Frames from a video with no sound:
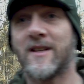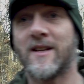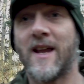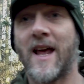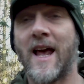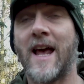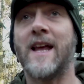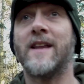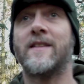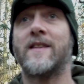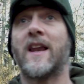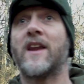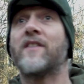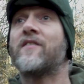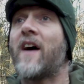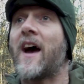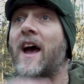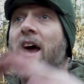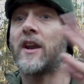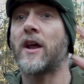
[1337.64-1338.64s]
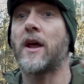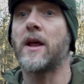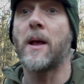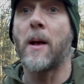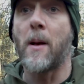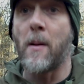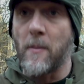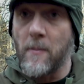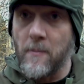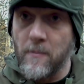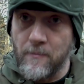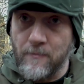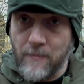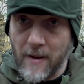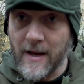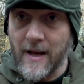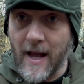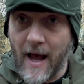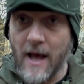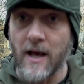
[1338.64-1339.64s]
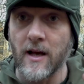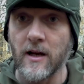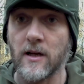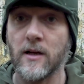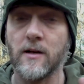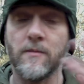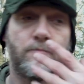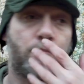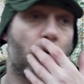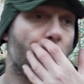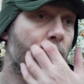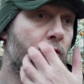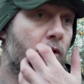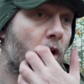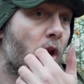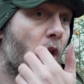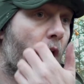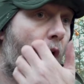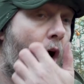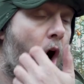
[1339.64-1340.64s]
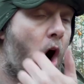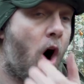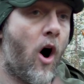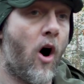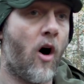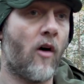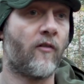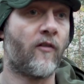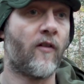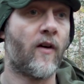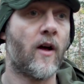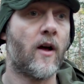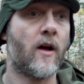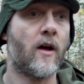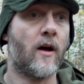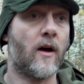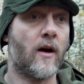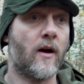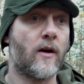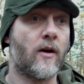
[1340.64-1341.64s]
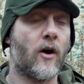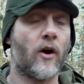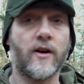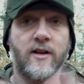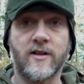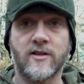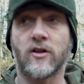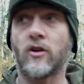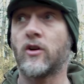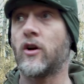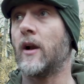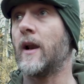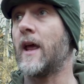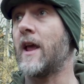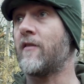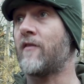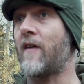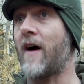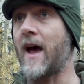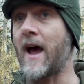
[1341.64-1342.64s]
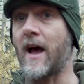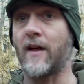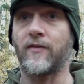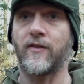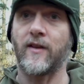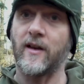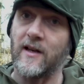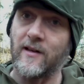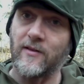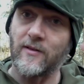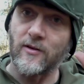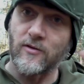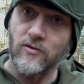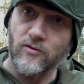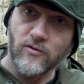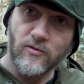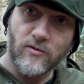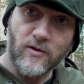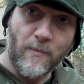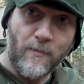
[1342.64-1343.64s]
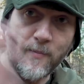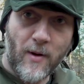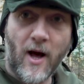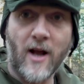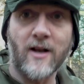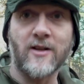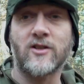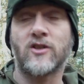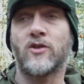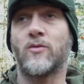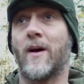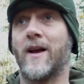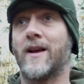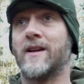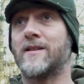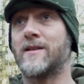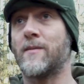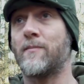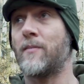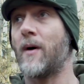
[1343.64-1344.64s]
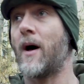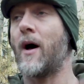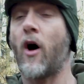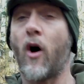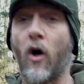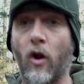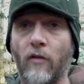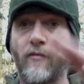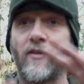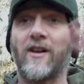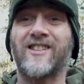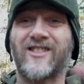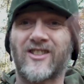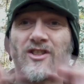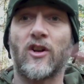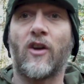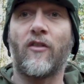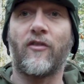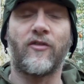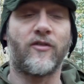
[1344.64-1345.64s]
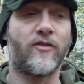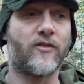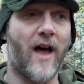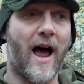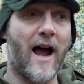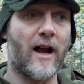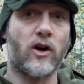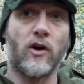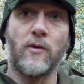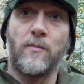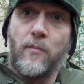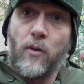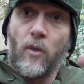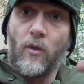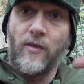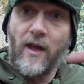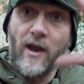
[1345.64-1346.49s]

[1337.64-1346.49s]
and heat that if I had a bigger bundle of honeysuckle, if I had the, the, the birch twigs, the, all of that stuff that I could put